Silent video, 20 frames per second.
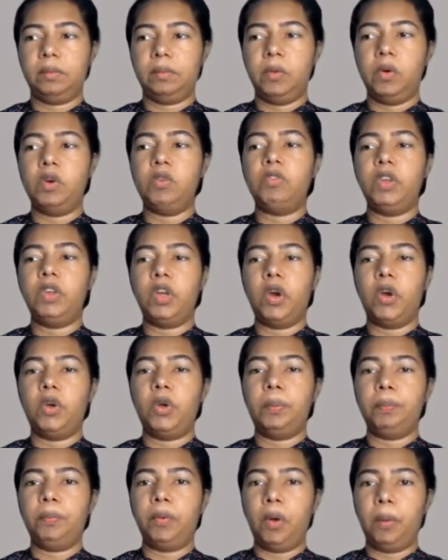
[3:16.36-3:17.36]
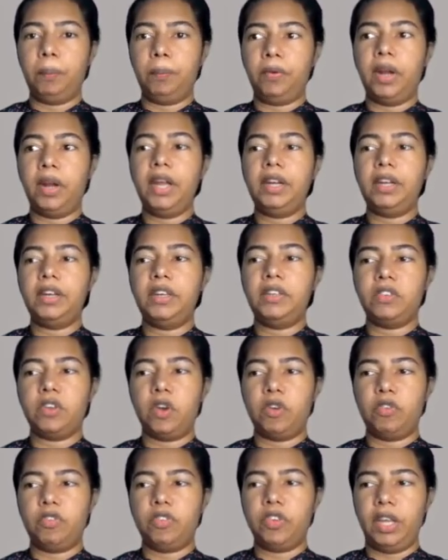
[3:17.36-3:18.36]
Moving on to proprietary
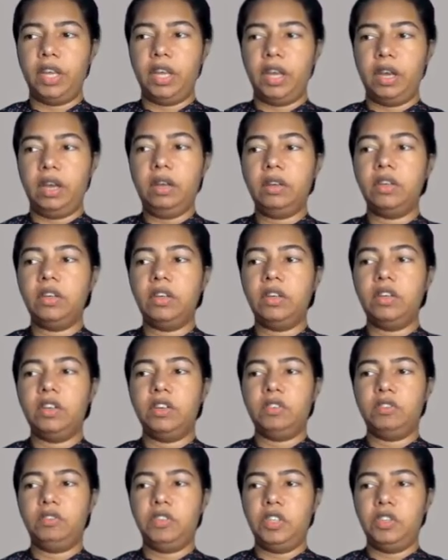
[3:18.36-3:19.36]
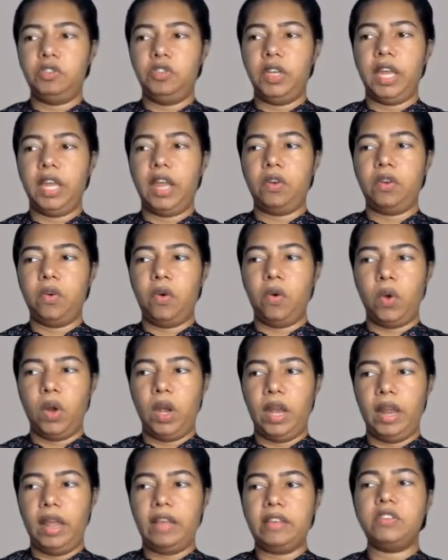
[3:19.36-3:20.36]
software, which we can
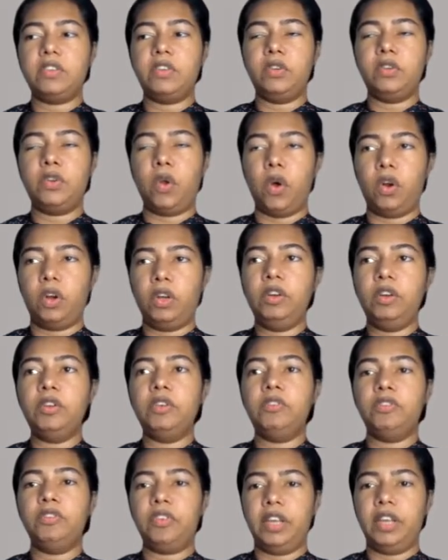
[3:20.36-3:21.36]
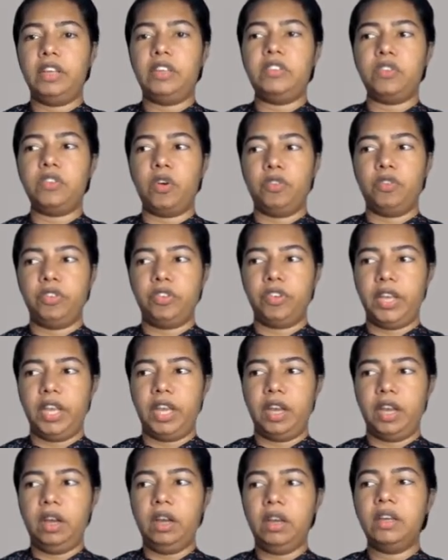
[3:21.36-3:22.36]
call as non-free
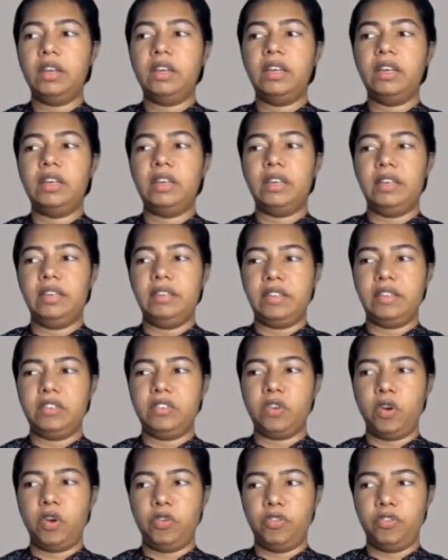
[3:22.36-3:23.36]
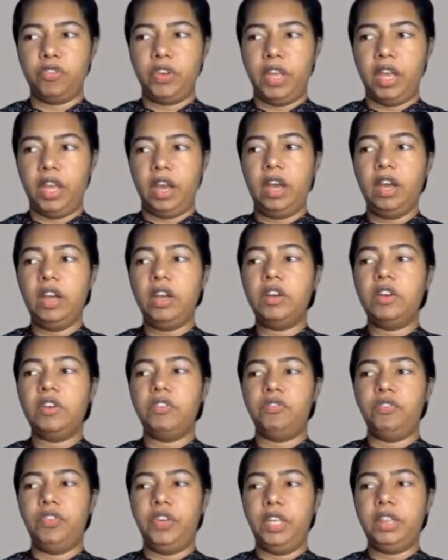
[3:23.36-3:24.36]
software, is a software
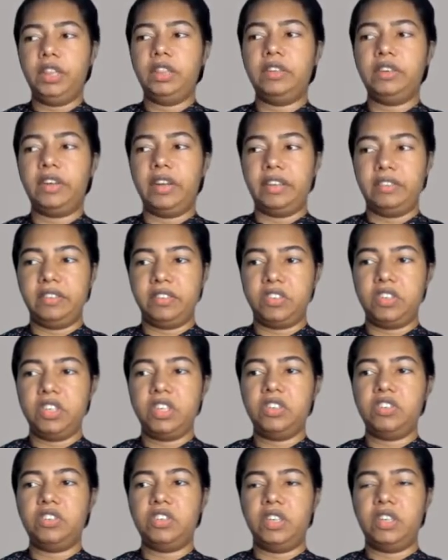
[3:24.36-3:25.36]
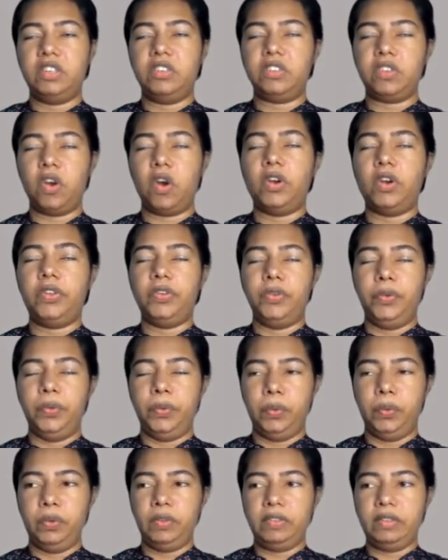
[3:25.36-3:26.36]
with restrictions on
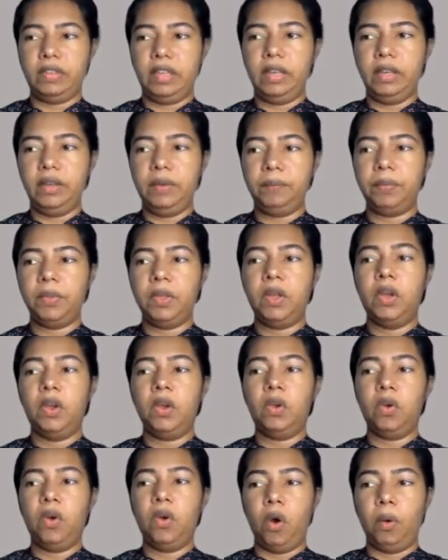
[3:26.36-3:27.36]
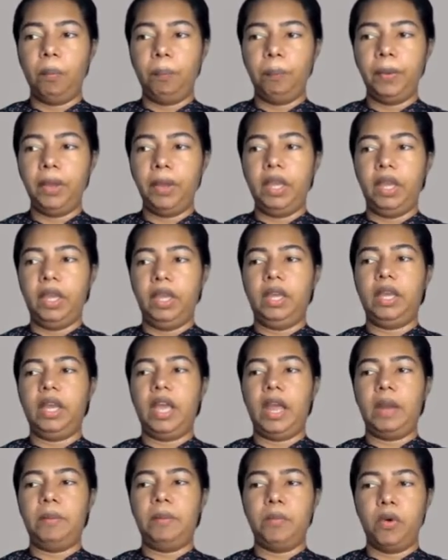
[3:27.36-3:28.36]
using, copying,
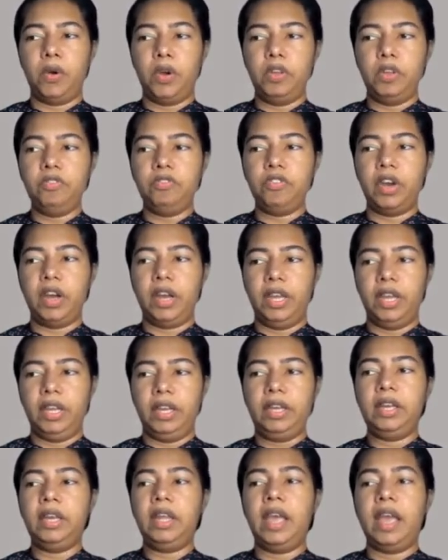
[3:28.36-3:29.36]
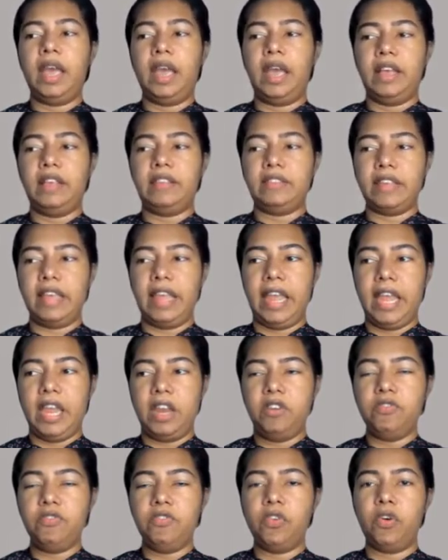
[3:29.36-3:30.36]
and modifying as
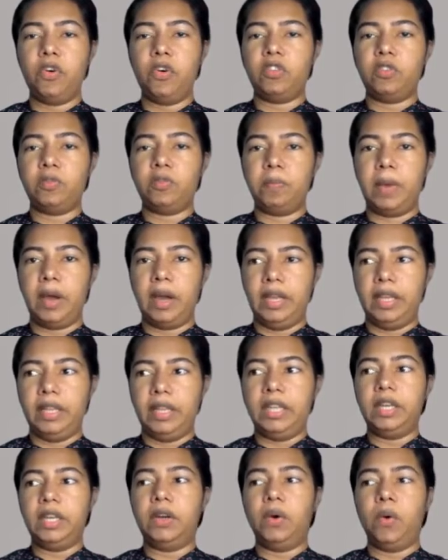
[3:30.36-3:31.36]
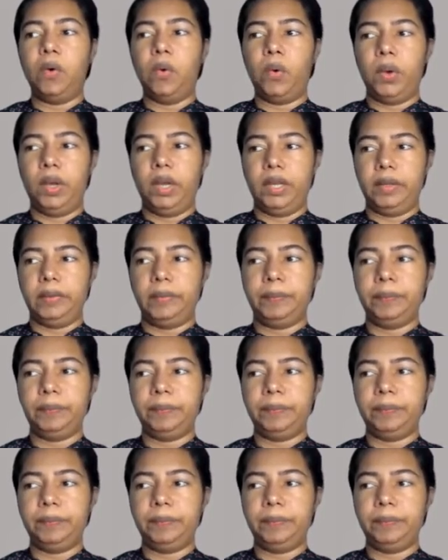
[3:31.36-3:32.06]
enforced by the owner.